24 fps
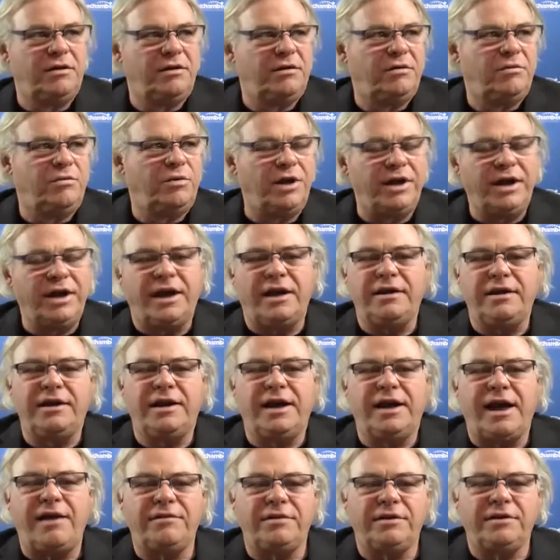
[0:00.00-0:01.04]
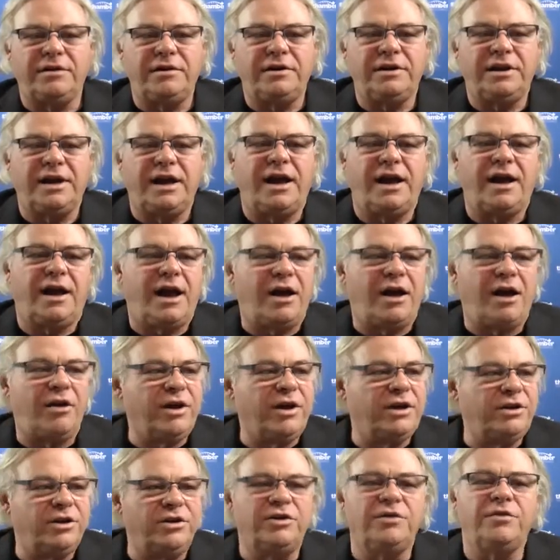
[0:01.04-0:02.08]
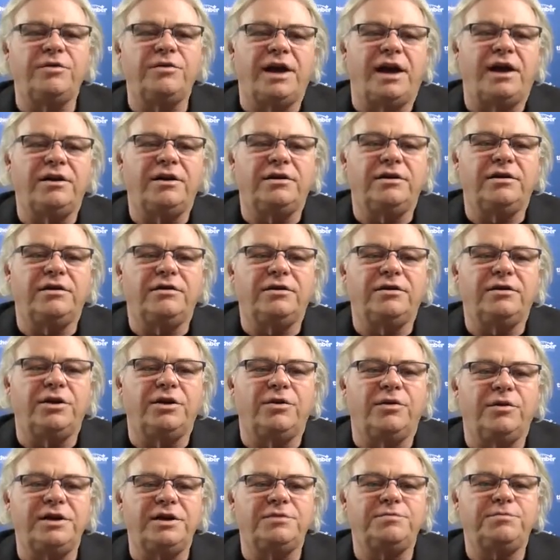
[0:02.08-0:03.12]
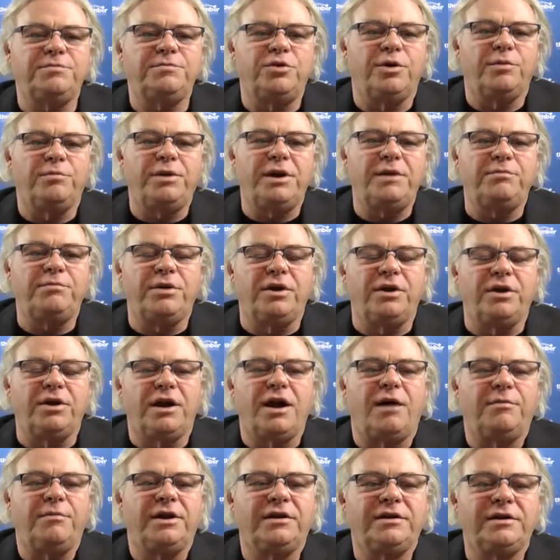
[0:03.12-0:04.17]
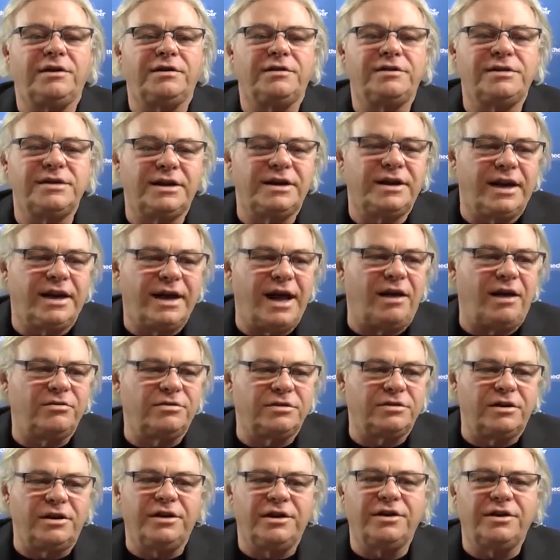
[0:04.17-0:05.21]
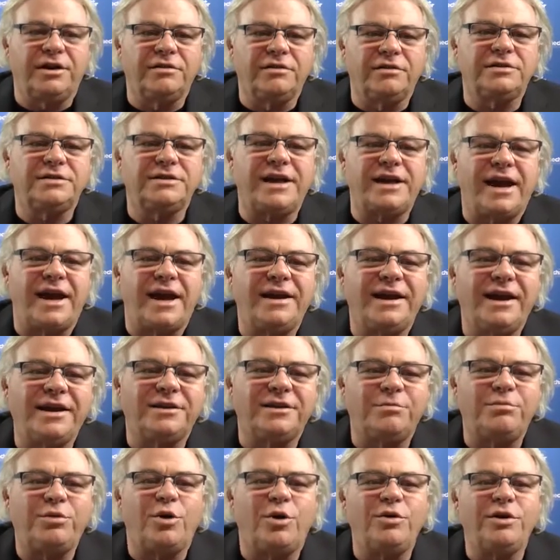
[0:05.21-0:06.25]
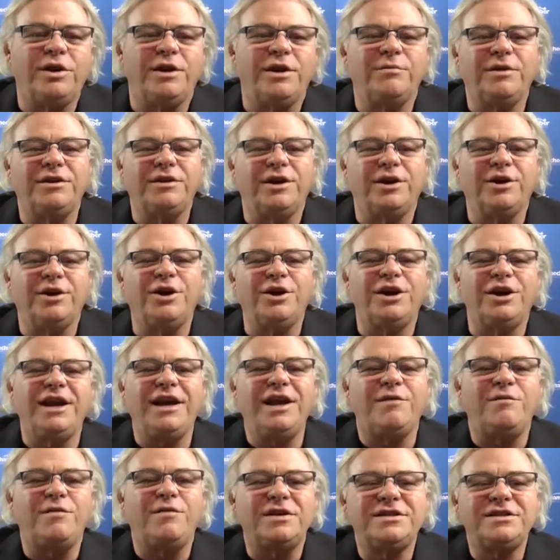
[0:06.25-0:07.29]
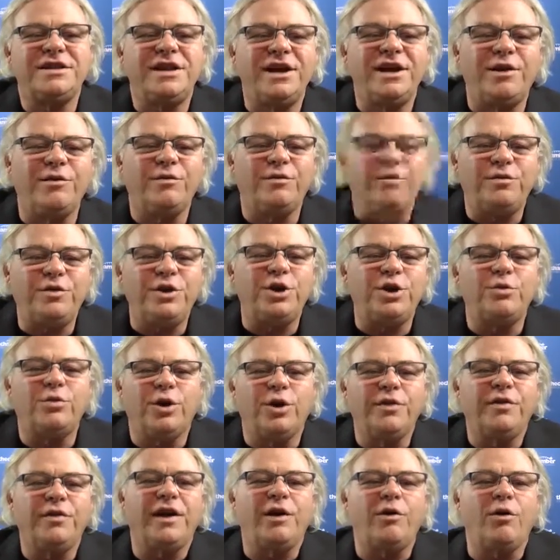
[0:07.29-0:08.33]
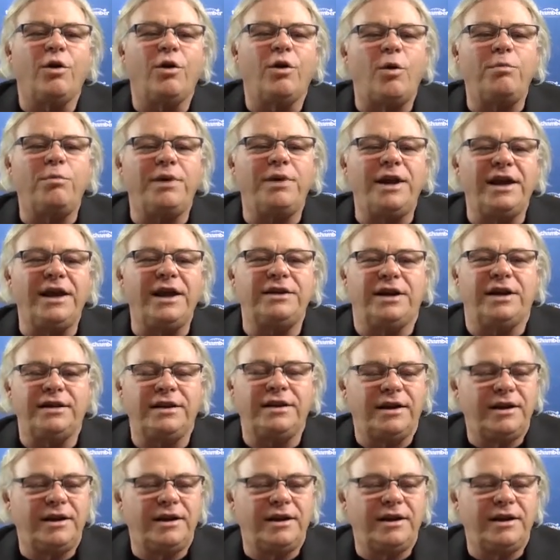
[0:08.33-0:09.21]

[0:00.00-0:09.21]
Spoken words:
well, yeah, you haven't. How can you do that? These poor people are coming to city council and they're standing at the podium and they're going to give us their view or their opinion,